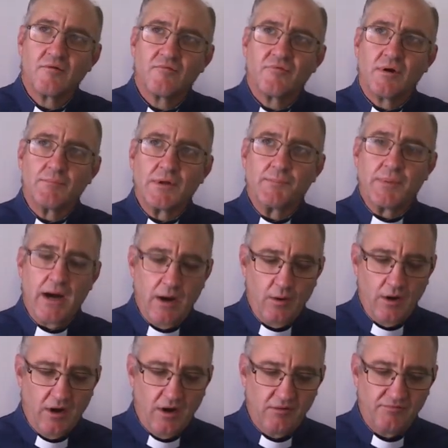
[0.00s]
from the
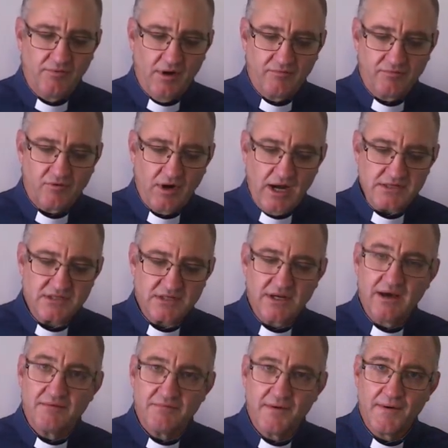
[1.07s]
power of Christ's
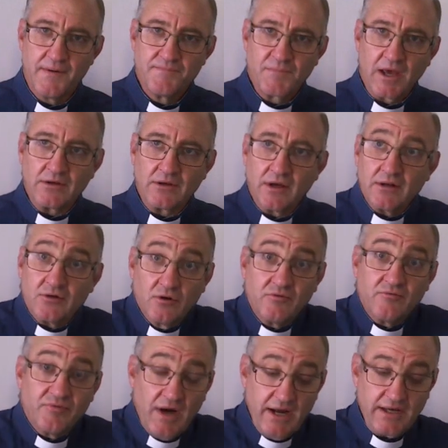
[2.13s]
love. And Good
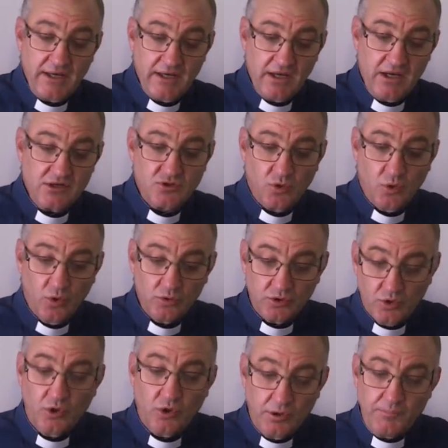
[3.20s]
Friday is called
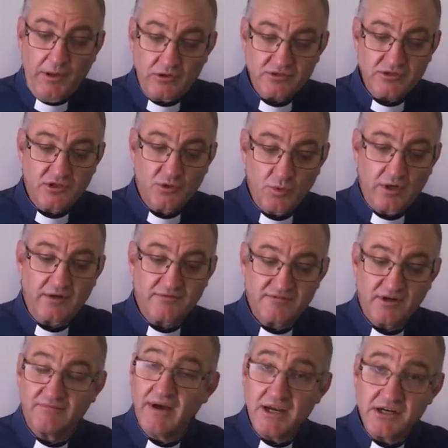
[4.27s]
good because of the work of
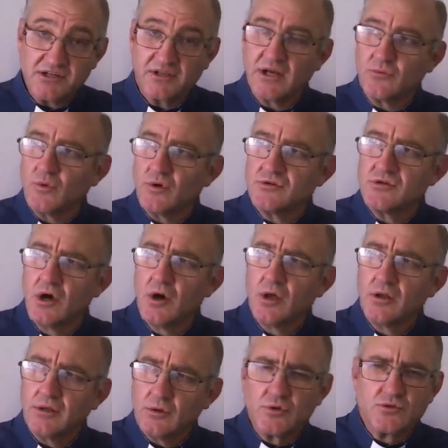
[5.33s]
salvation that
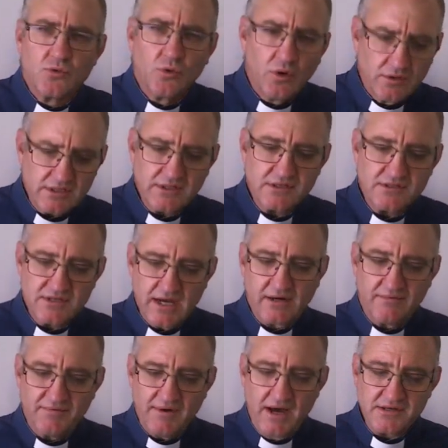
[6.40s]
was wrought in the
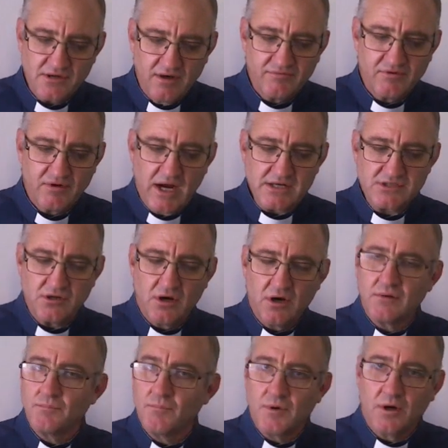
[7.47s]
sacrifice of Christ
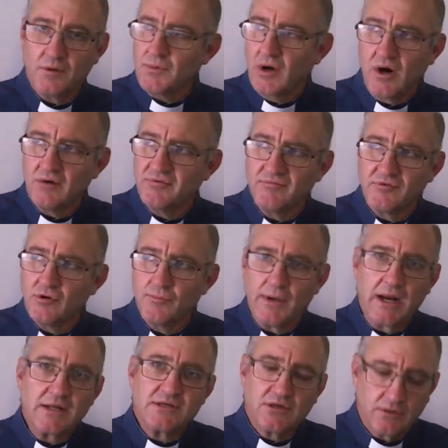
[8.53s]
on behalf of
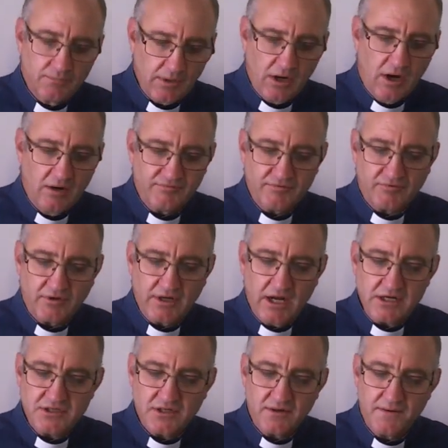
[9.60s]
humanity, on behalf of
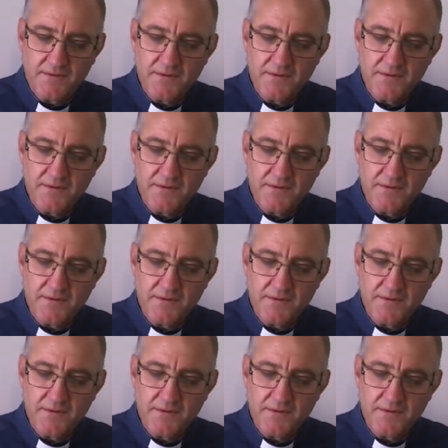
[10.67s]
creation.